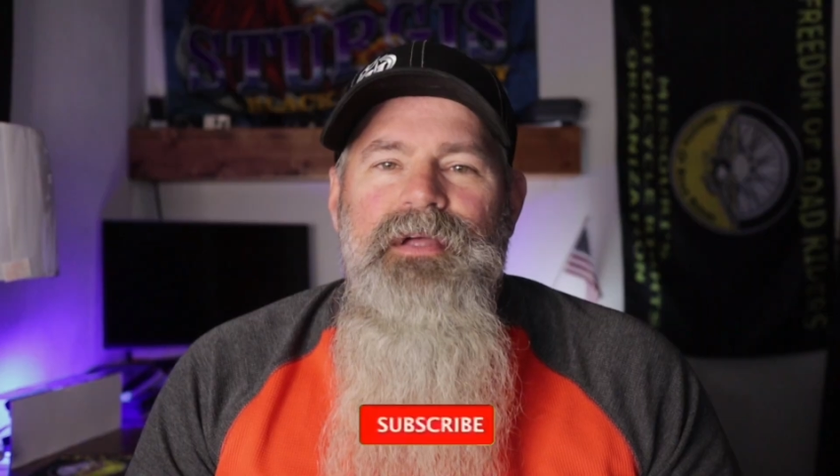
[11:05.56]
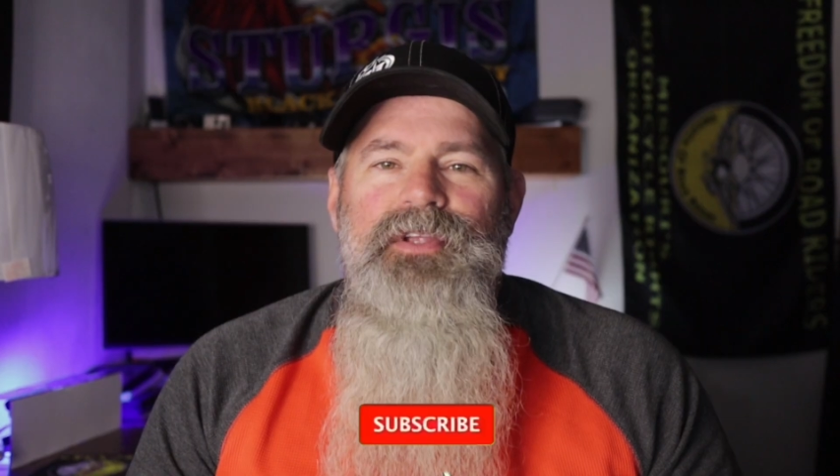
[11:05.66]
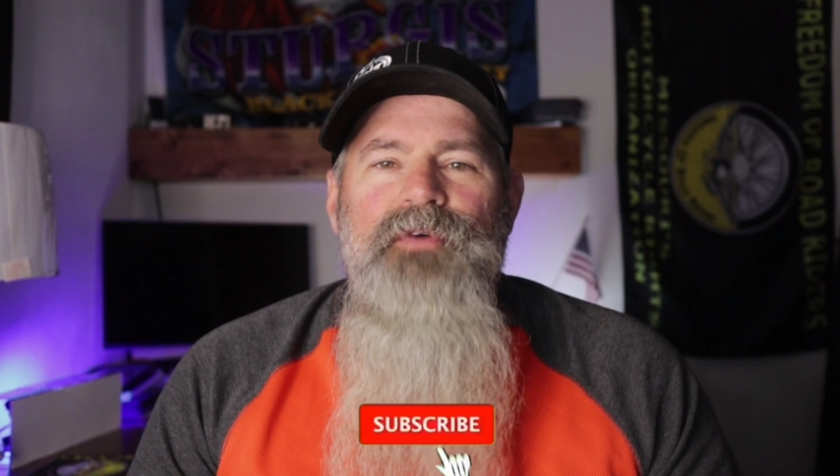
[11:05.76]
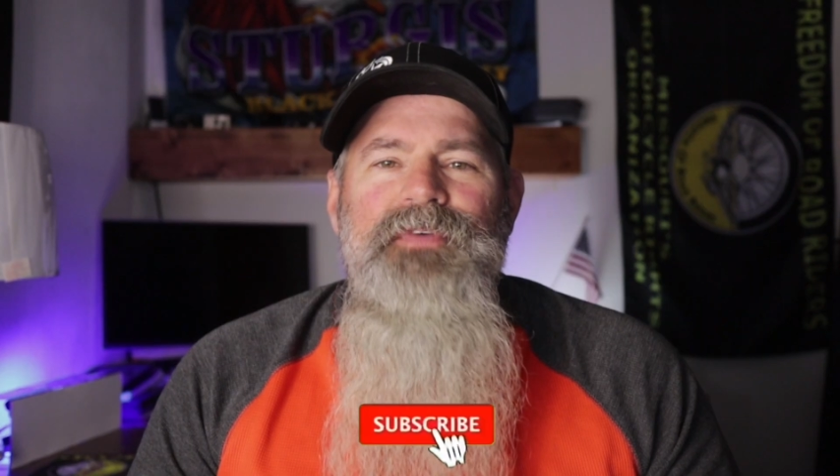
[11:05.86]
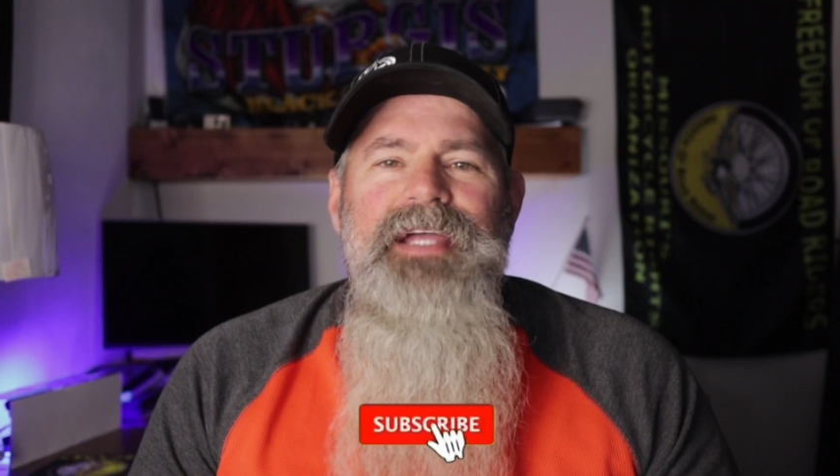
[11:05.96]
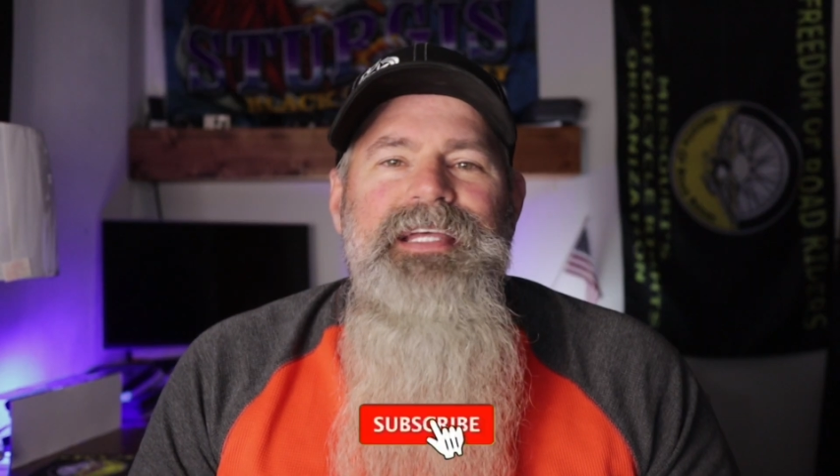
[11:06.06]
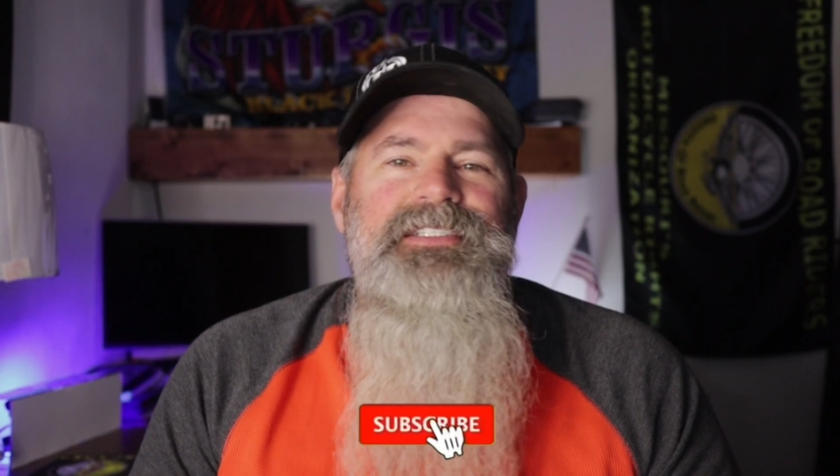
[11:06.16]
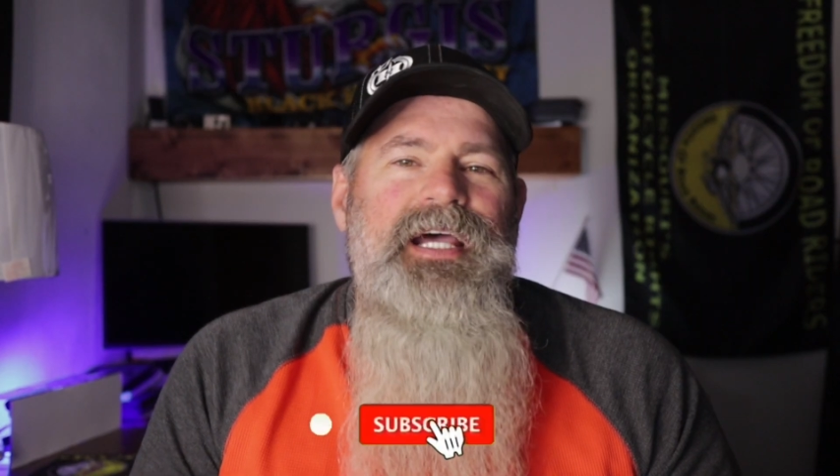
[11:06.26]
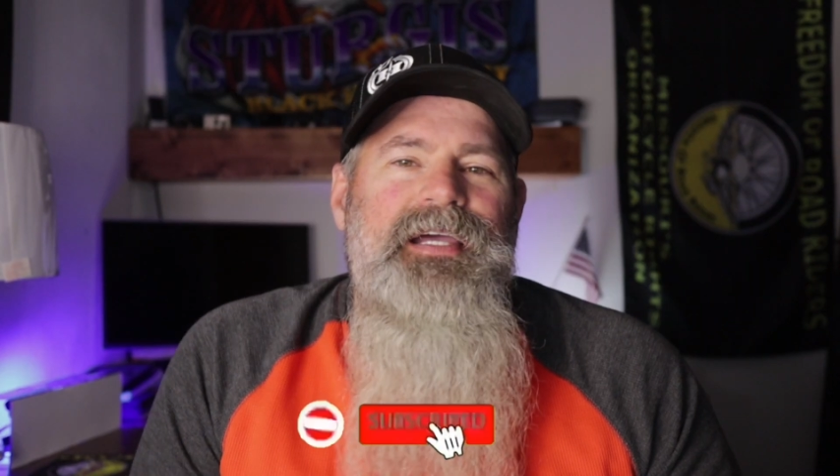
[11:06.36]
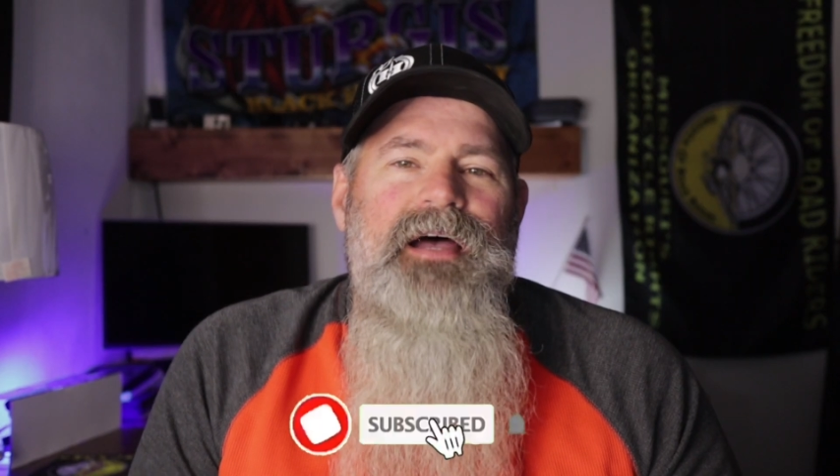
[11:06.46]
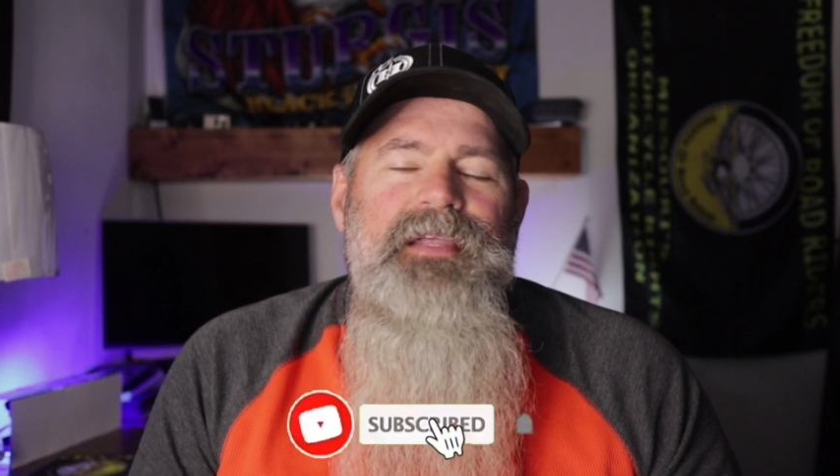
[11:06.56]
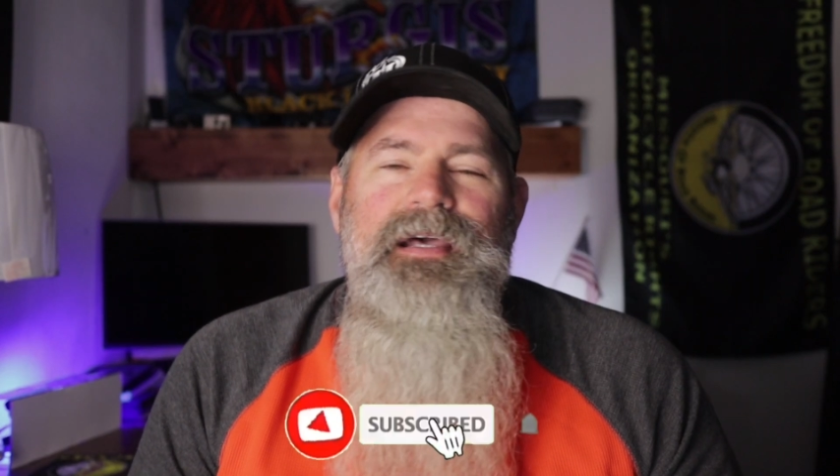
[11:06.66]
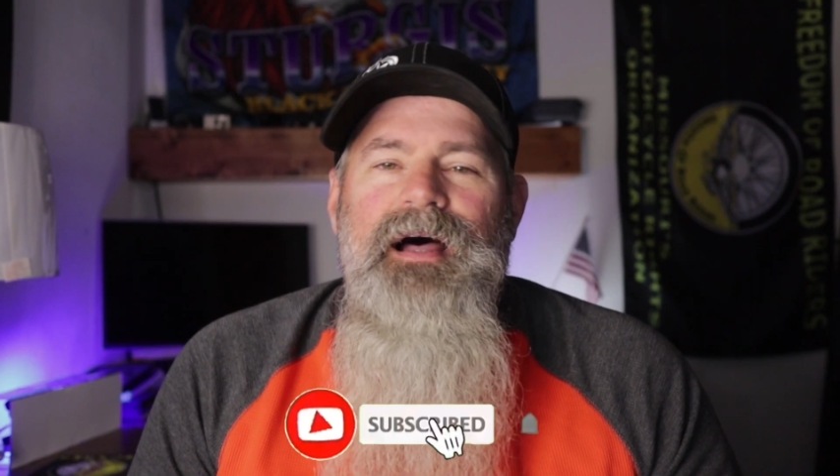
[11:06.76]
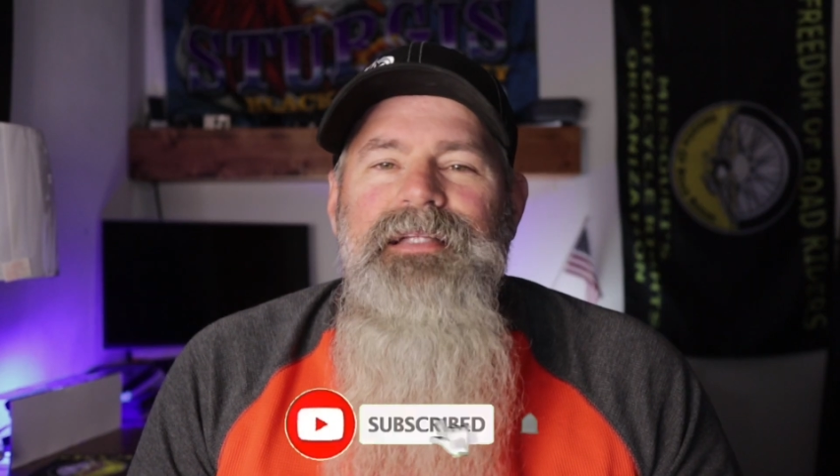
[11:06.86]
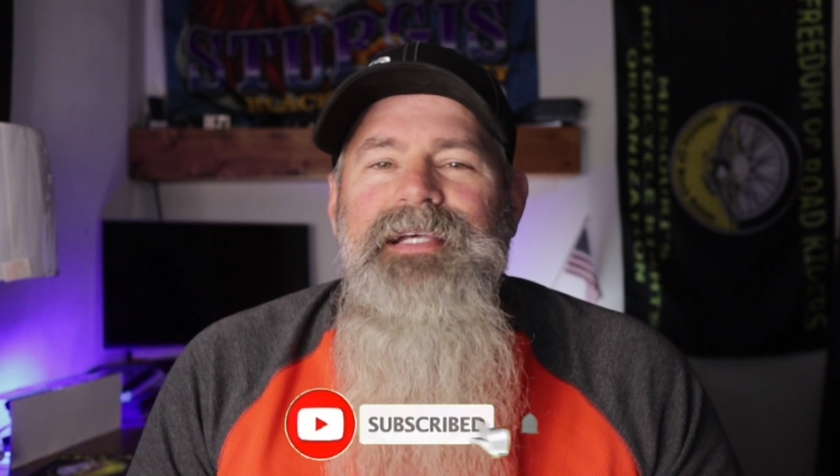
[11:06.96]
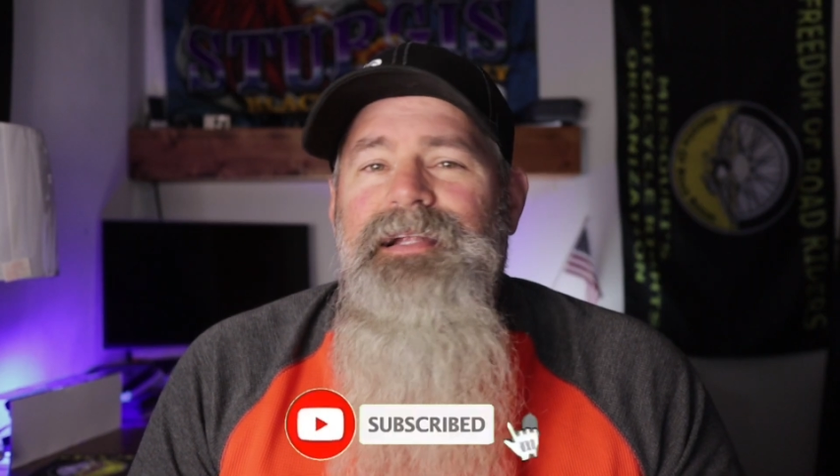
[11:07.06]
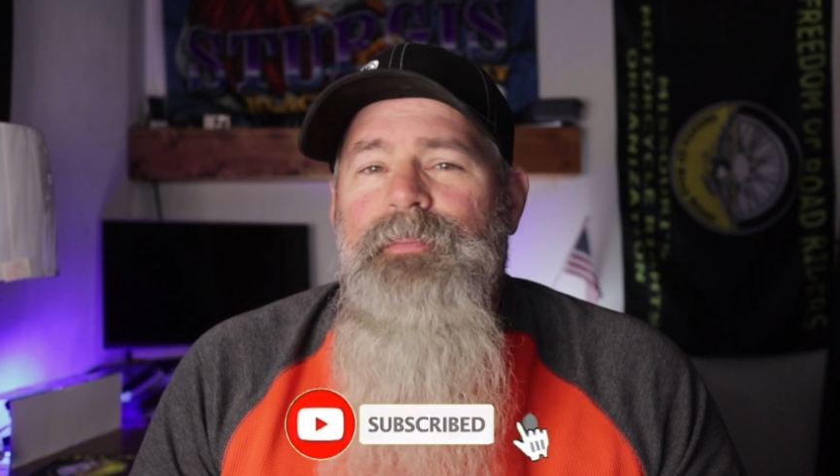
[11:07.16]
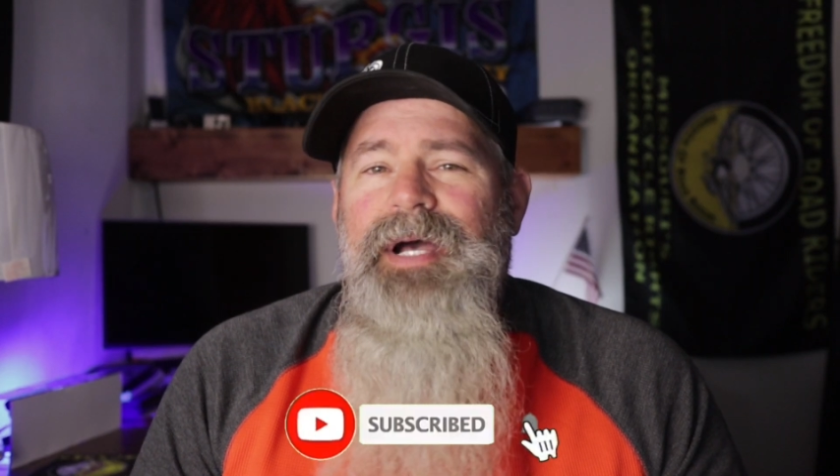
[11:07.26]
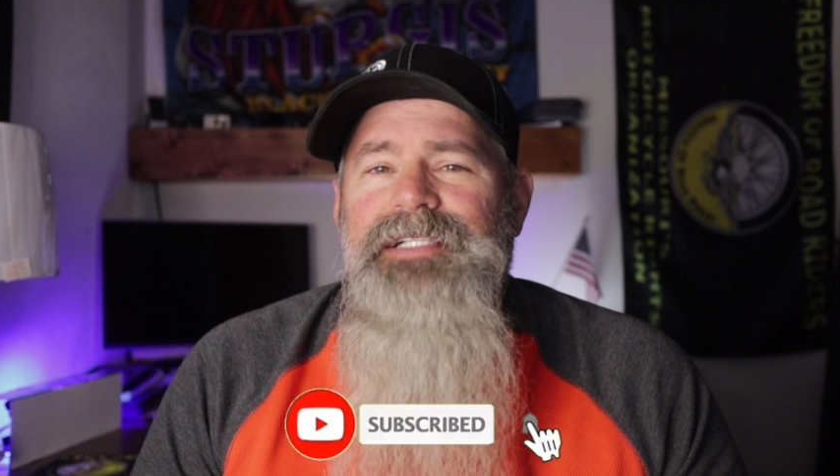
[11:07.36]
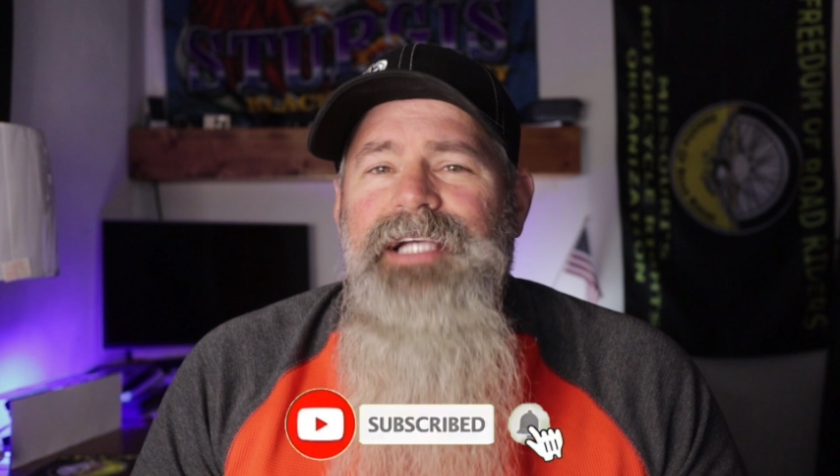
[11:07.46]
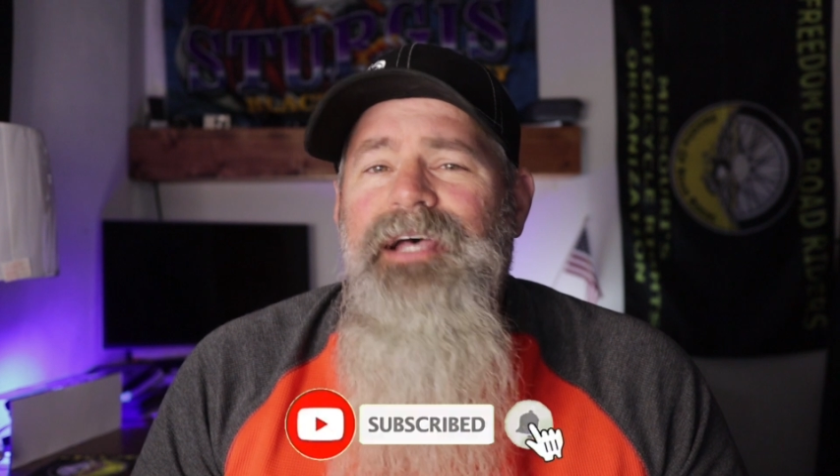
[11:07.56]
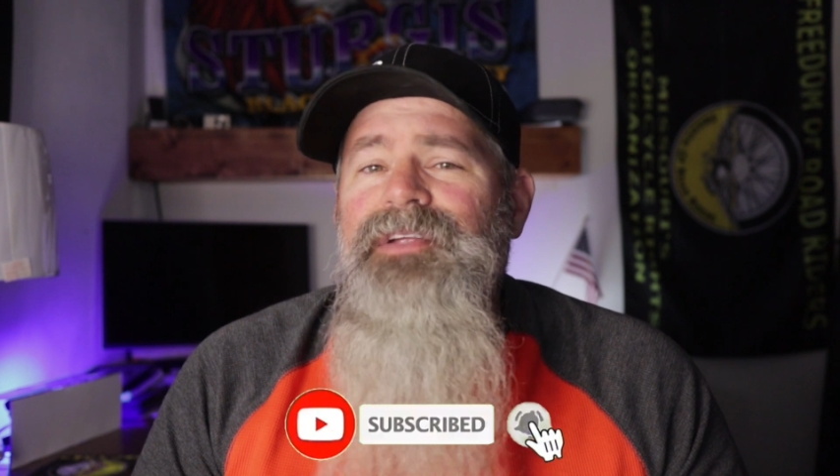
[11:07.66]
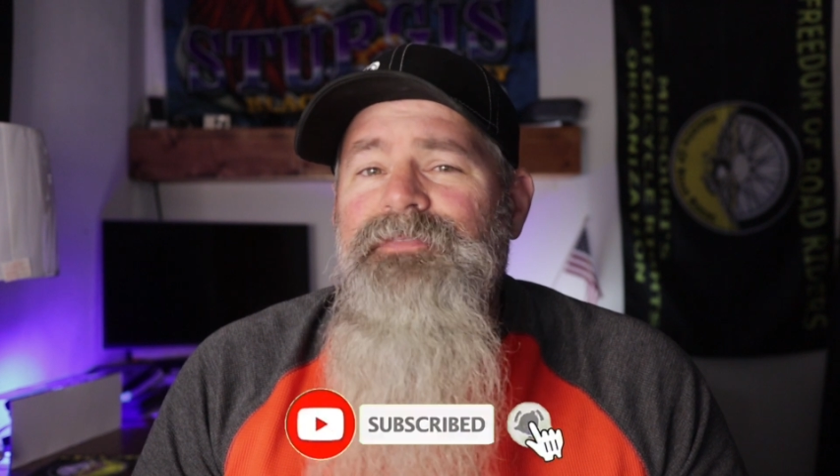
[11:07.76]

Don't forget to check out the content on my channel.